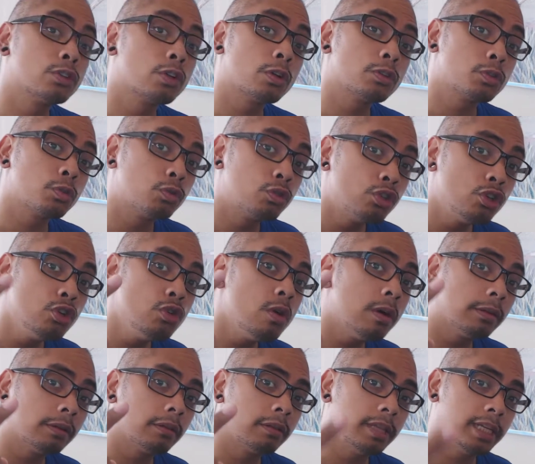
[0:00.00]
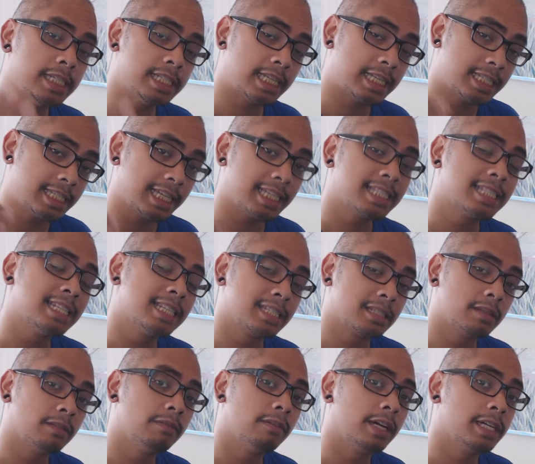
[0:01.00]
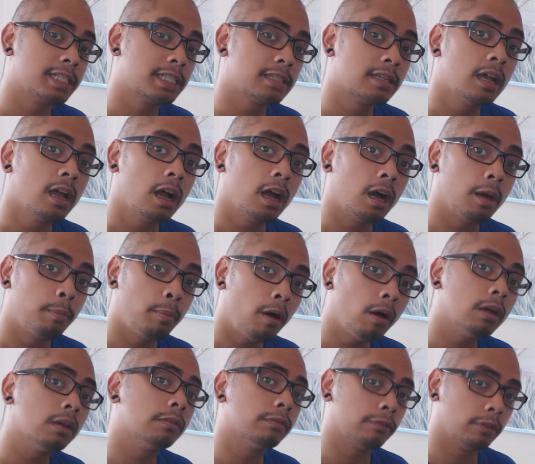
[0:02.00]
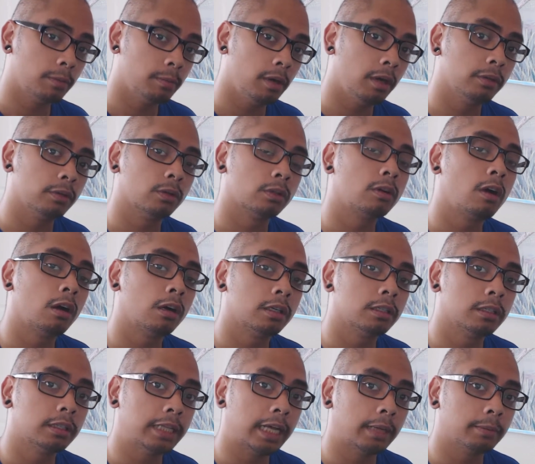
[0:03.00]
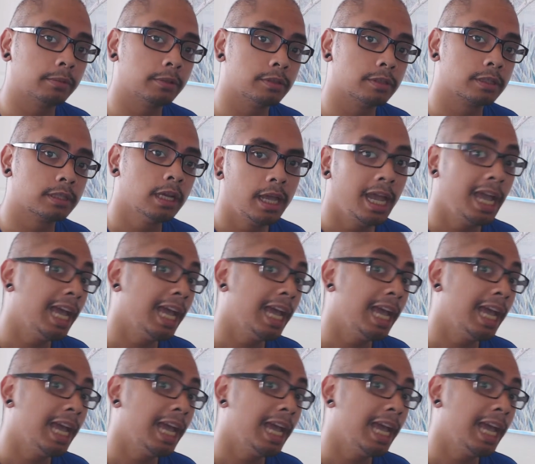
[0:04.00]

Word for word: There's also two other things that sets this device apart from other car adapters.